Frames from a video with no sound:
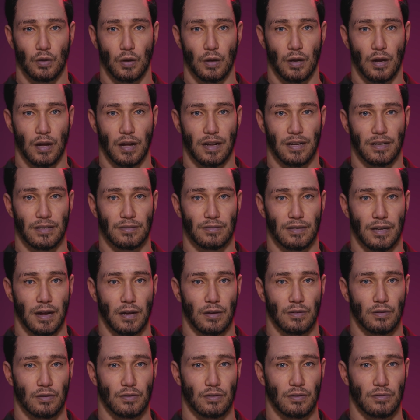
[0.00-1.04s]
eye of
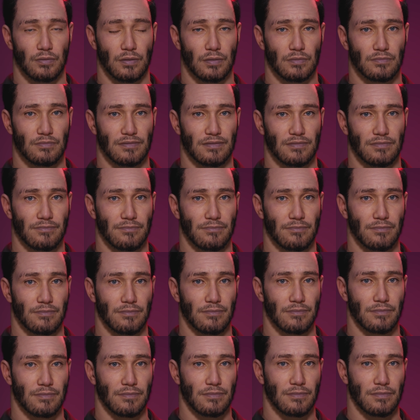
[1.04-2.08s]
algorithms.
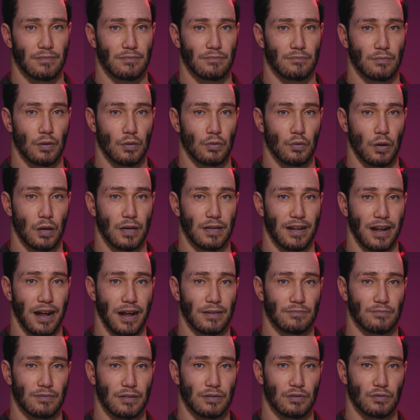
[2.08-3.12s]
But what
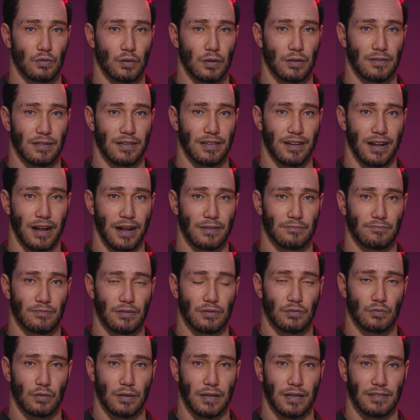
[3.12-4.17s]
happens when the gap
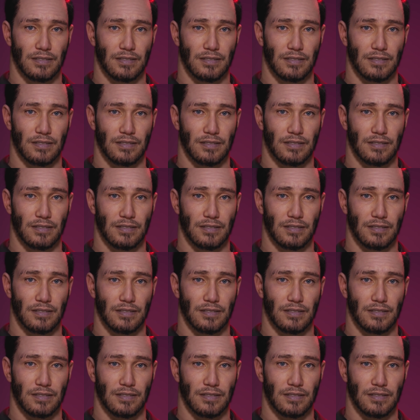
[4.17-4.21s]
between